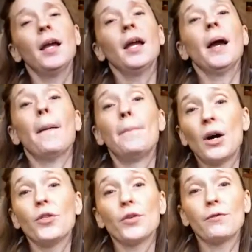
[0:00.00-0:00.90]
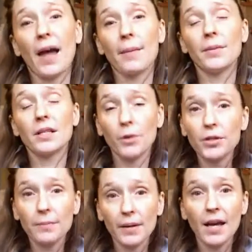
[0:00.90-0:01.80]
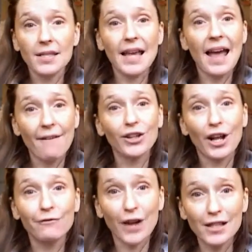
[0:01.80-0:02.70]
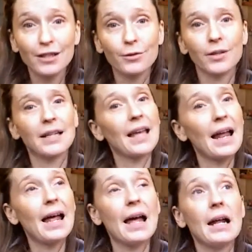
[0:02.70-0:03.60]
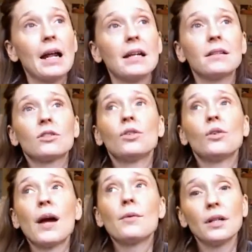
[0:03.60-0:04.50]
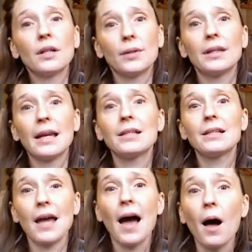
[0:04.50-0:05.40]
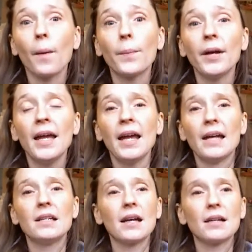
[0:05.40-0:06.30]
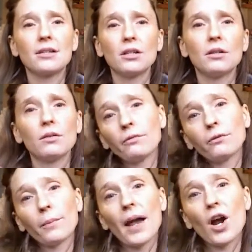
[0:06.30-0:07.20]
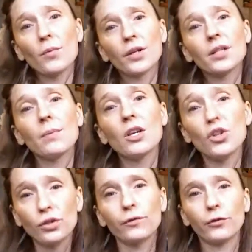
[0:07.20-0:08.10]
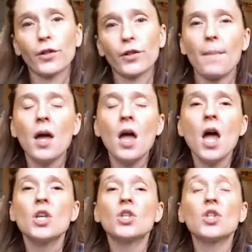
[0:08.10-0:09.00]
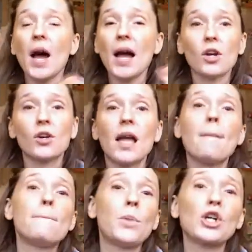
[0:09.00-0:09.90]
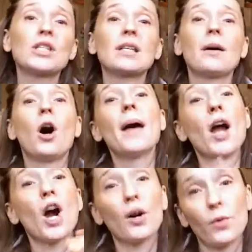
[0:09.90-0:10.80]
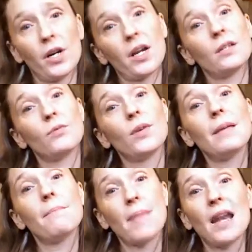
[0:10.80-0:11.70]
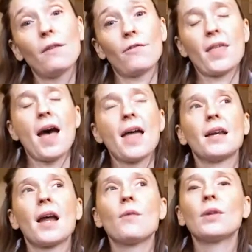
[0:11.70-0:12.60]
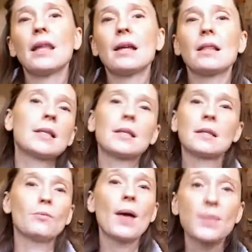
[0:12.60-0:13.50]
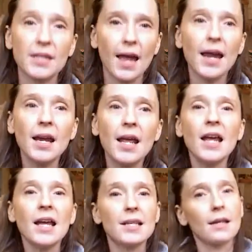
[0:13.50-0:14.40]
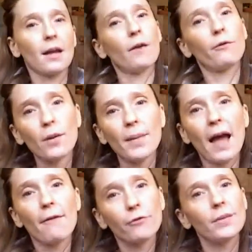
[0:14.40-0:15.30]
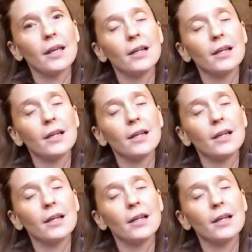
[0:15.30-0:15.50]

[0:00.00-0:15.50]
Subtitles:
about those families, mostly because I have a lot of friends who are like that and who I really would like to help and for my artwork to be useful for them. So I create books. All my artwork is really meant for that, and I would like website is a format for me